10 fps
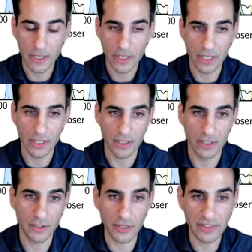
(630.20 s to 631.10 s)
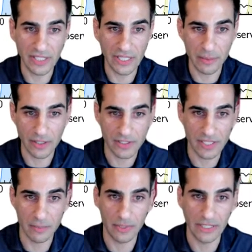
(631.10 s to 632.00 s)
And the great thing about a
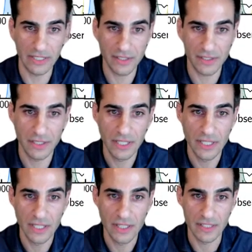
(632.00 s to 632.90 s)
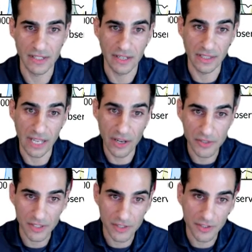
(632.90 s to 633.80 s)
sample like this is that it allows
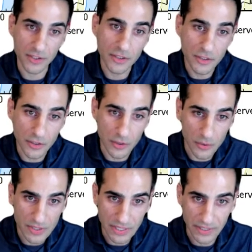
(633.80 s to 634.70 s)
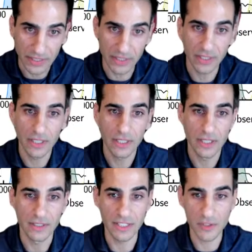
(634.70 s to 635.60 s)
us to study
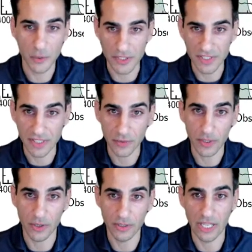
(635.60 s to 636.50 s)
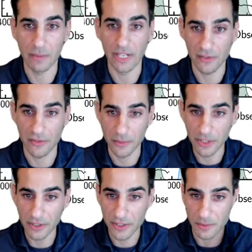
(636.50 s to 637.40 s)
these sources that we call Lyman Alpha
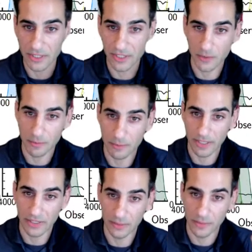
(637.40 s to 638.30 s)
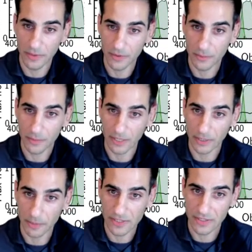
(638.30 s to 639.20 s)
emitters because we picked them by the
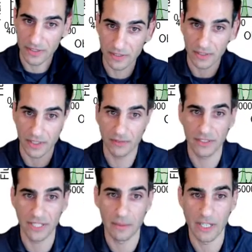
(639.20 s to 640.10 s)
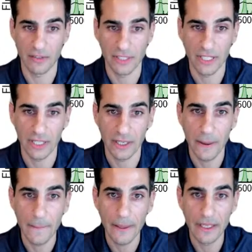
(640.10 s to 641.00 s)
presence of the Lyman Alpha line,
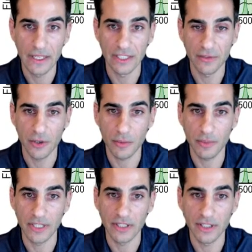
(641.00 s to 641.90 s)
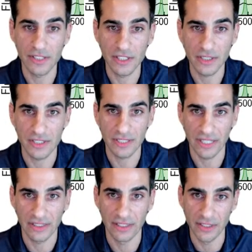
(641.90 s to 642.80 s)
and they've all been essentially
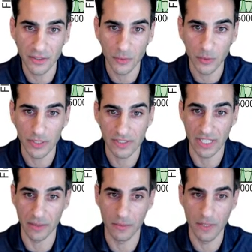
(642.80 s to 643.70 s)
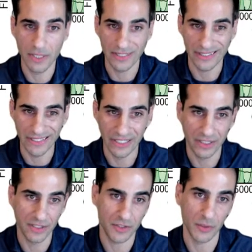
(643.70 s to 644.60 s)
selected with the same
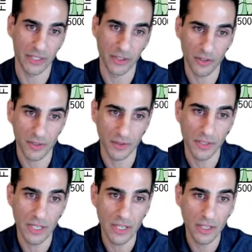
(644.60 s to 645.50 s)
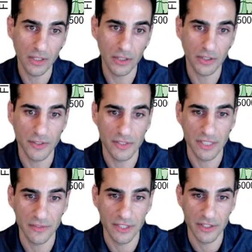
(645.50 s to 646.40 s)
technique. So we can also look to see
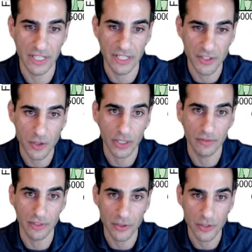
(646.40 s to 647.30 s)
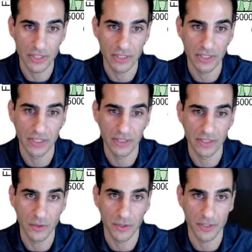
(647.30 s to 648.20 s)
if there's any strong evolution in
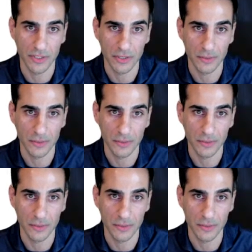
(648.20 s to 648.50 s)
these sources.